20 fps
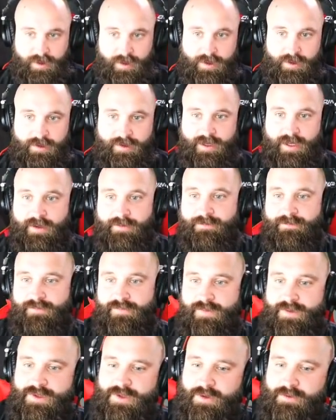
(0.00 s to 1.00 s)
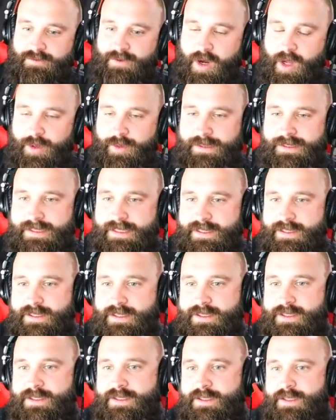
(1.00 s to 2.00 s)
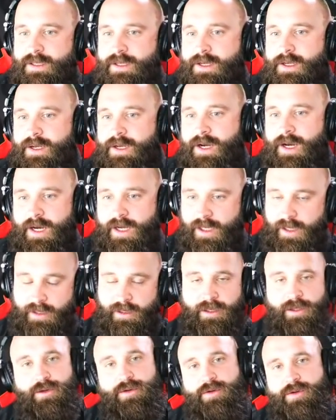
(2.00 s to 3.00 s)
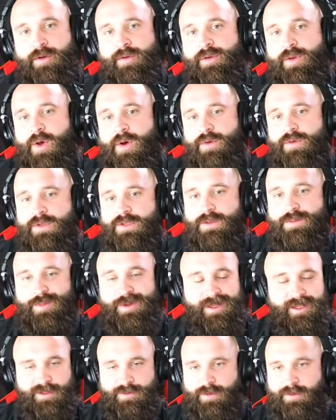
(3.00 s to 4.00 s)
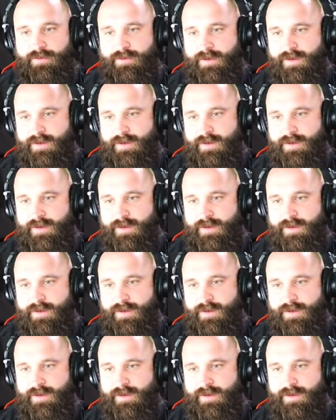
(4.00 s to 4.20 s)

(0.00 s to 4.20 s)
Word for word: Okay, so following distance, uh, a little close, but that's perfectly